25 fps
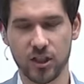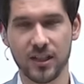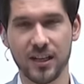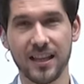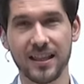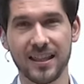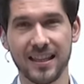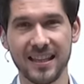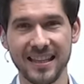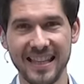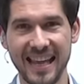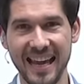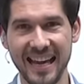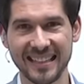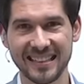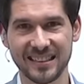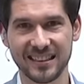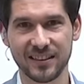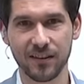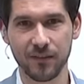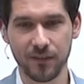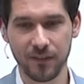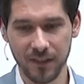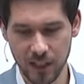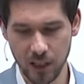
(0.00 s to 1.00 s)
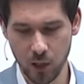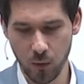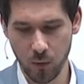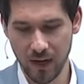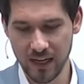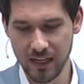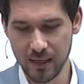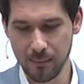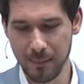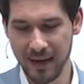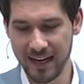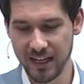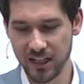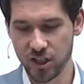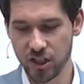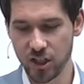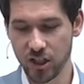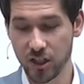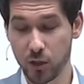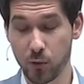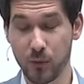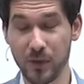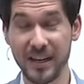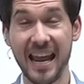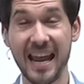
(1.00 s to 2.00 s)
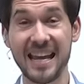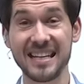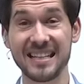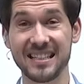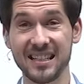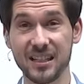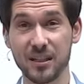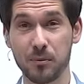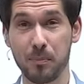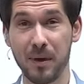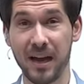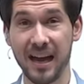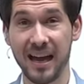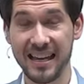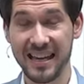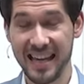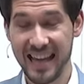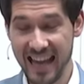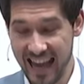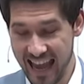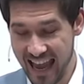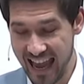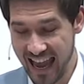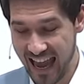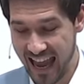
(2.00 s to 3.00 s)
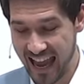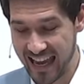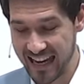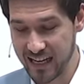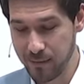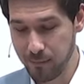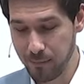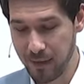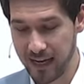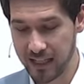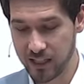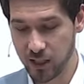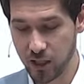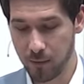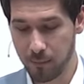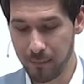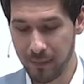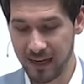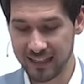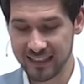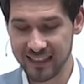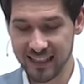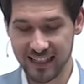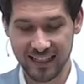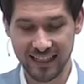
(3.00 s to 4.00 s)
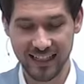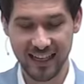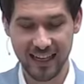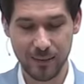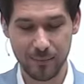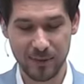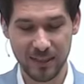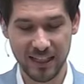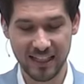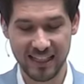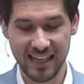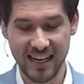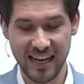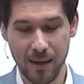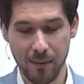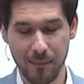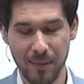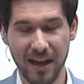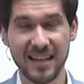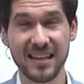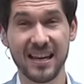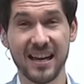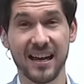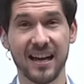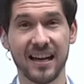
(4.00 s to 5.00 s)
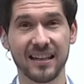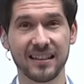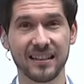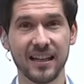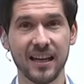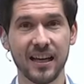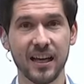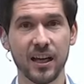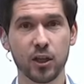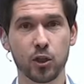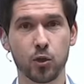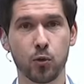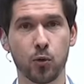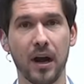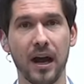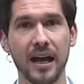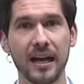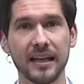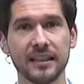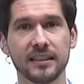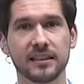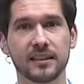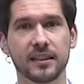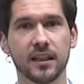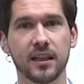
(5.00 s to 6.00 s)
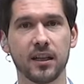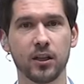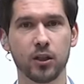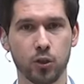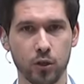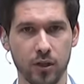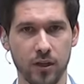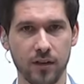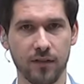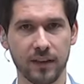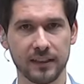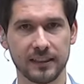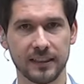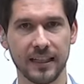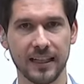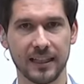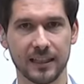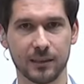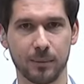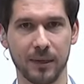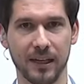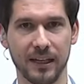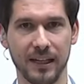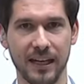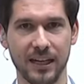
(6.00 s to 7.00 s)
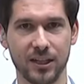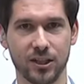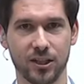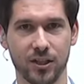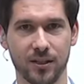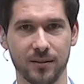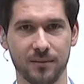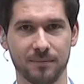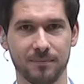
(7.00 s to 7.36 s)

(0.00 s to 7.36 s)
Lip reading: And the next video animation, created by animator Magda Krebs and Lea Majeran, tries to give us an explanation.